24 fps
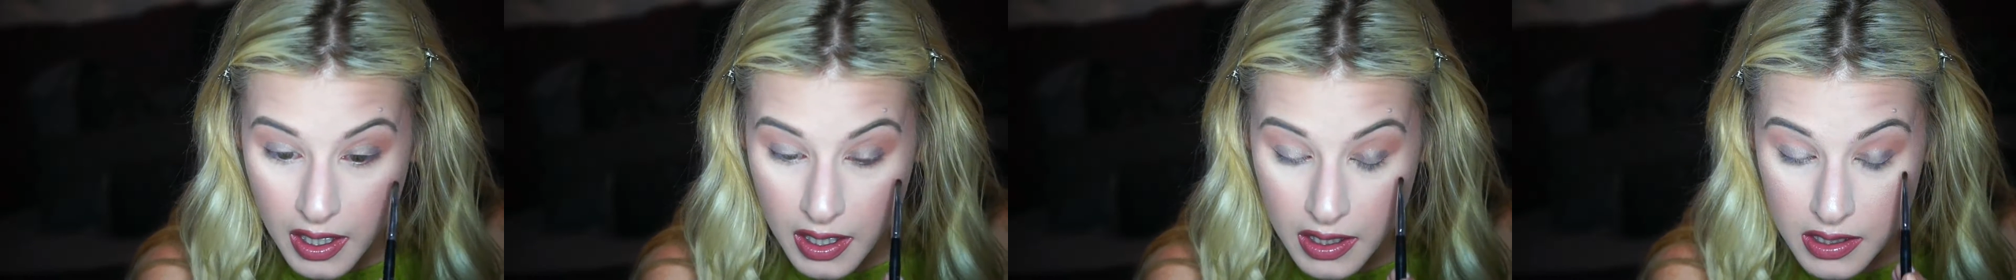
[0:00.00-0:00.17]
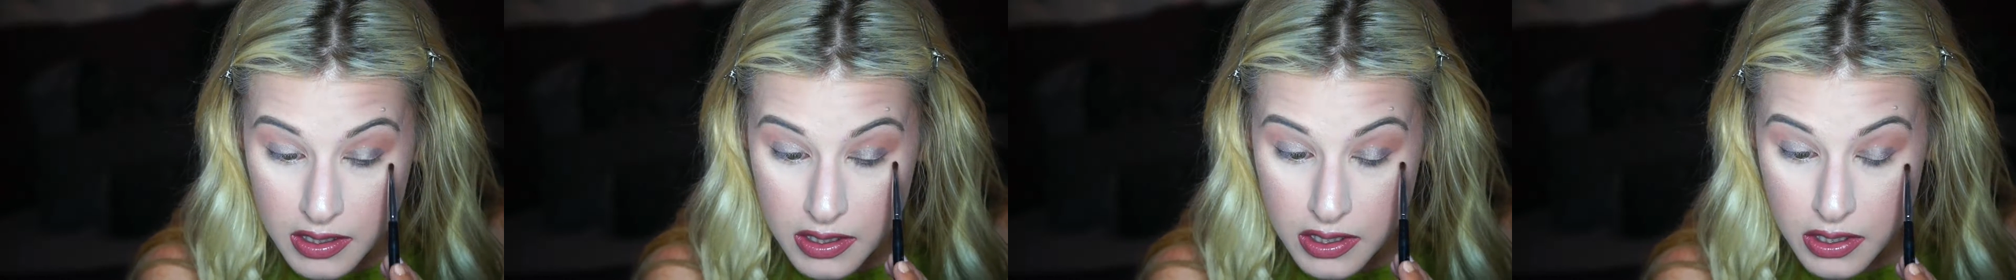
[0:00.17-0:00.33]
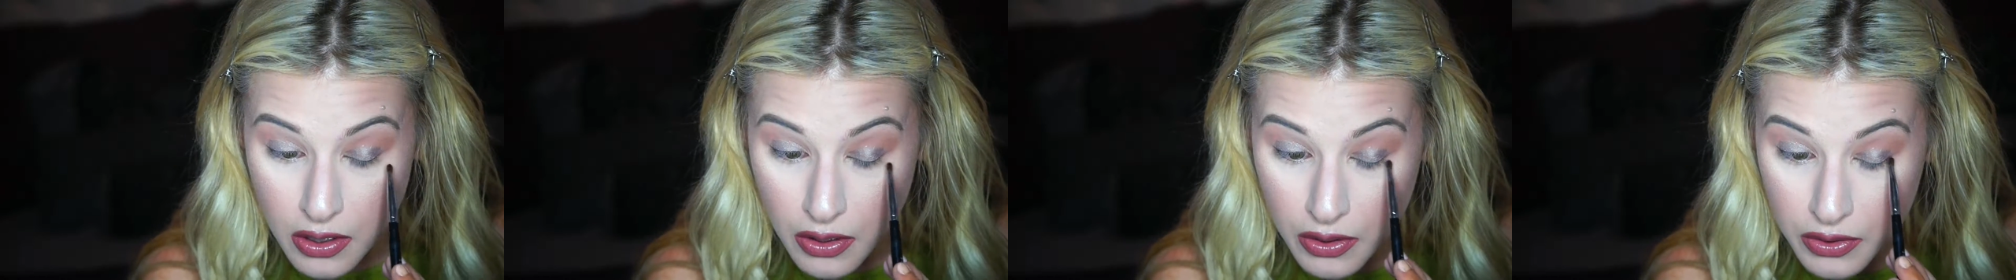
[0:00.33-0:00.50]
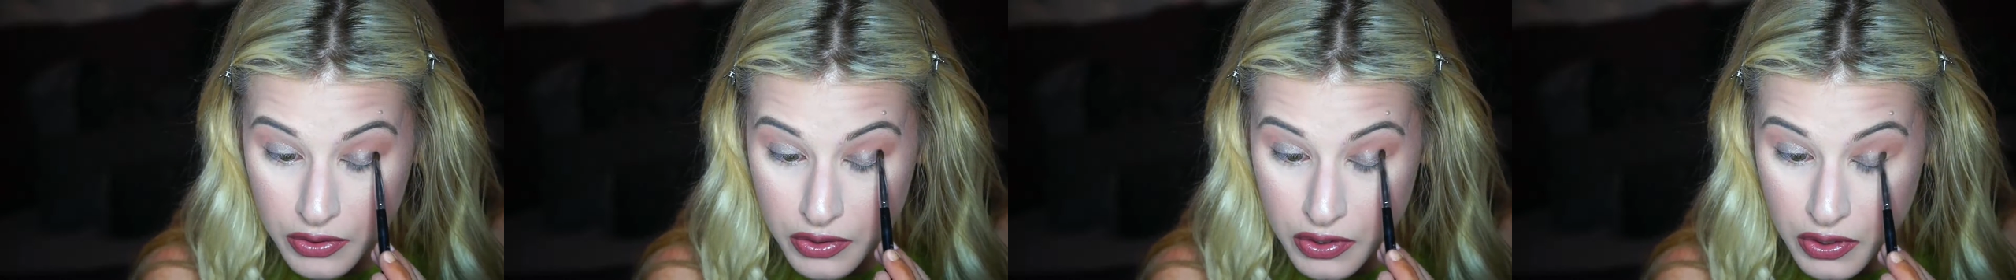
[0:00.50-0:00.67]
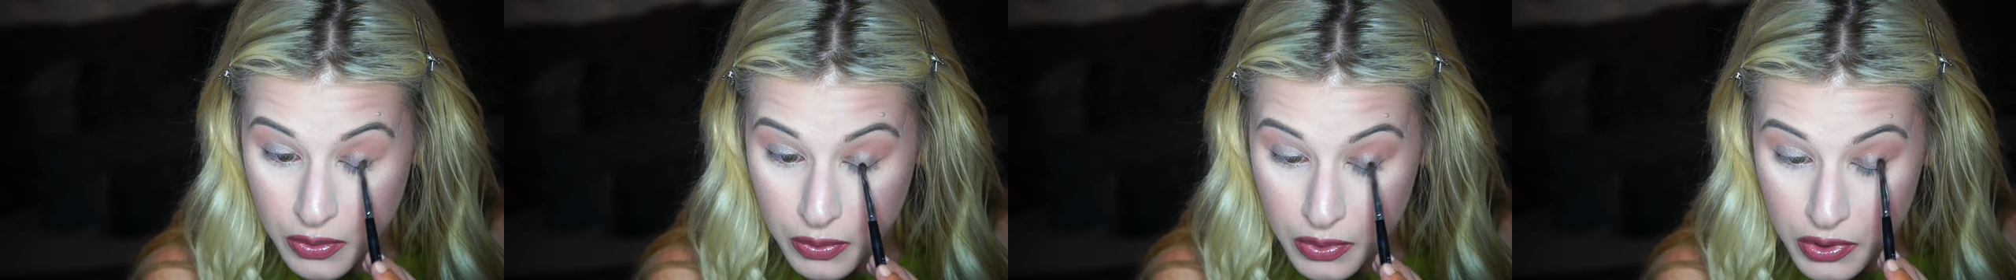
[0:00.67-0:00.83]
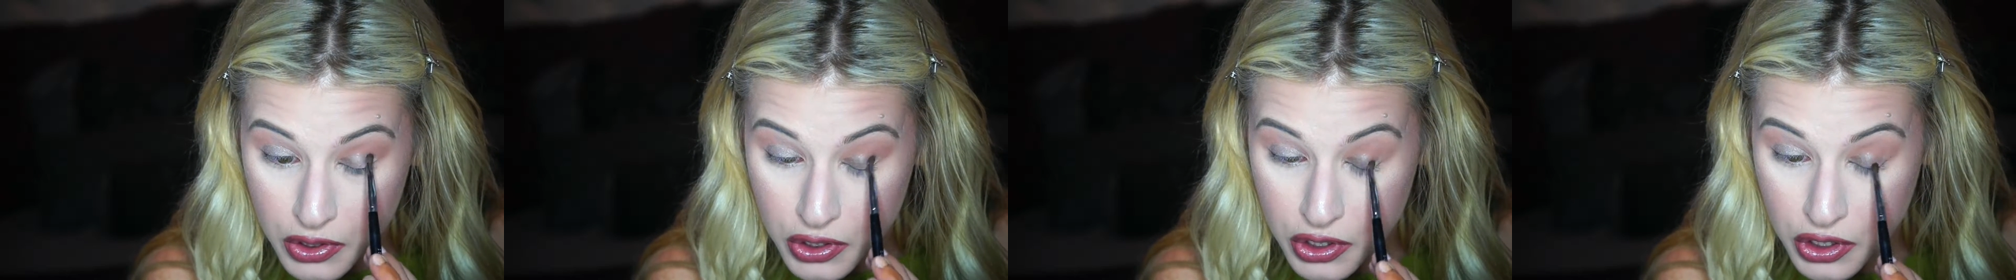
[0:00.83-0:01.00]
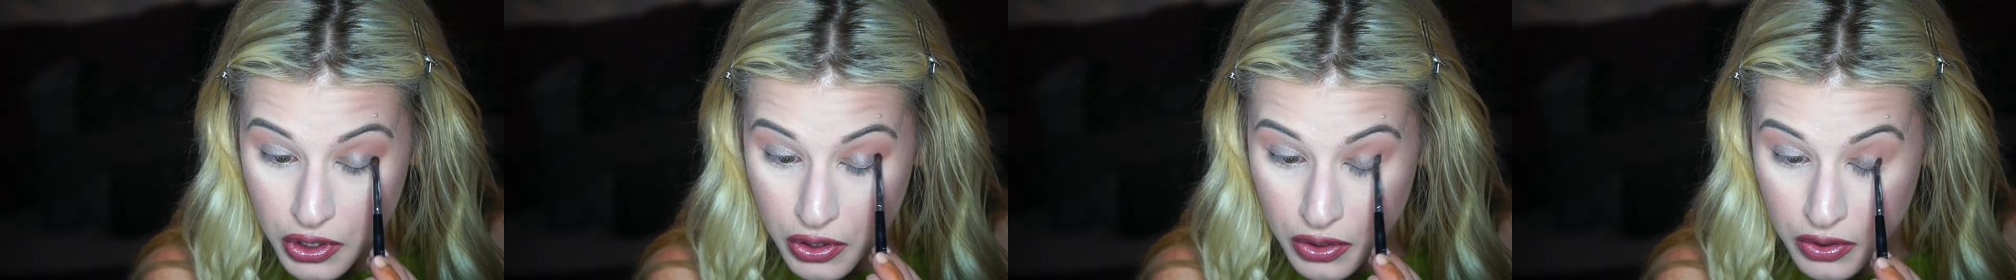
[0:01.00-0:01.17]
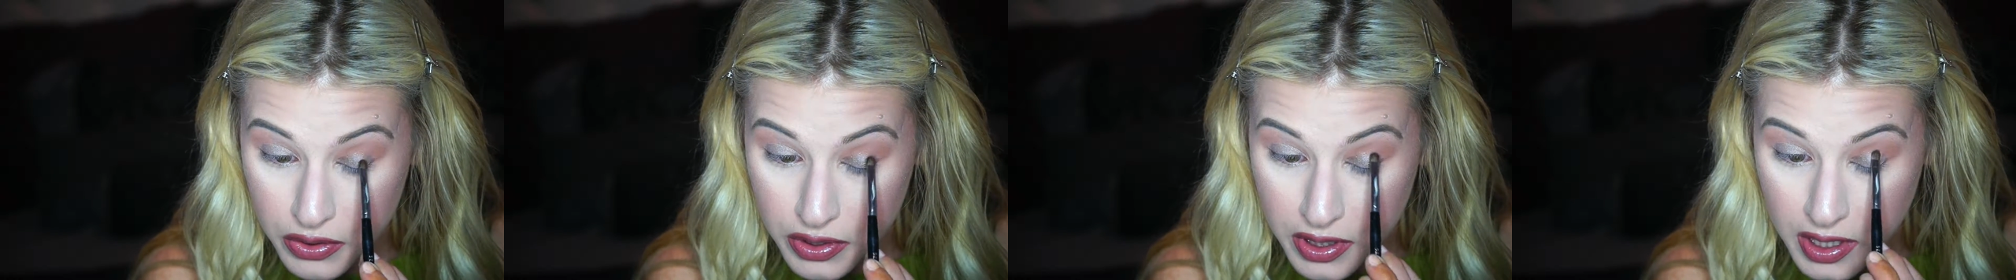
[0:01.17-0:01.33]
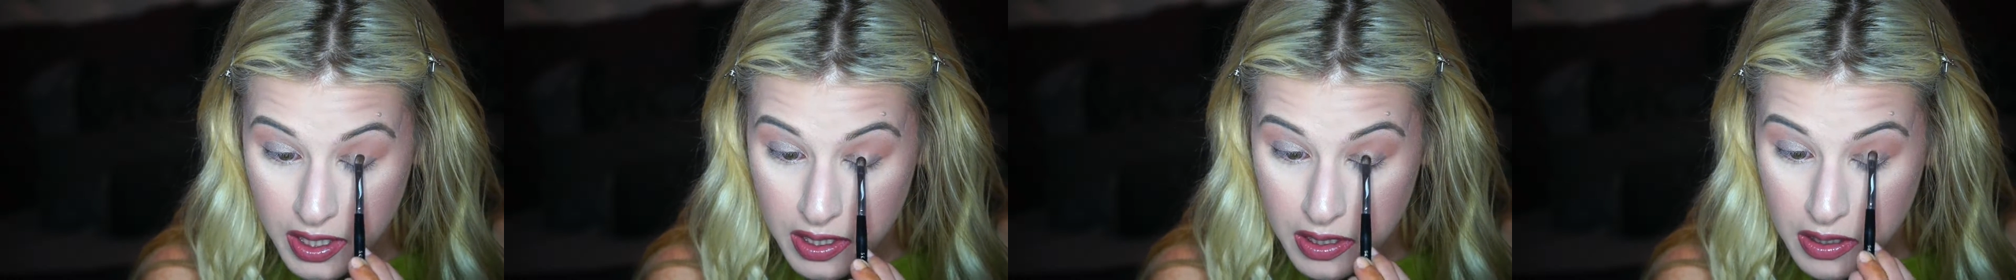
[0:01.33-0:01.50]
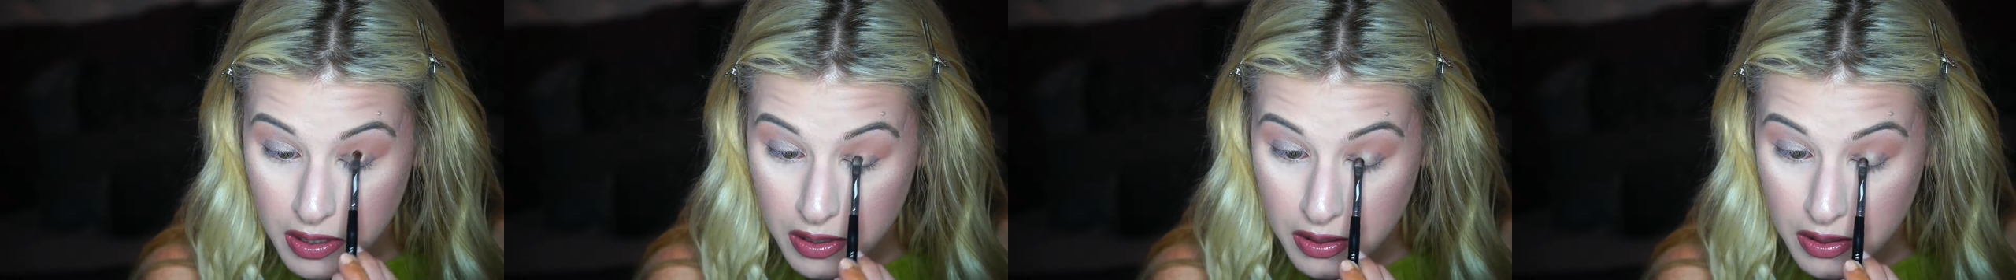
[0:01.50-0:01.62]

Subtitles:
And to also ensure that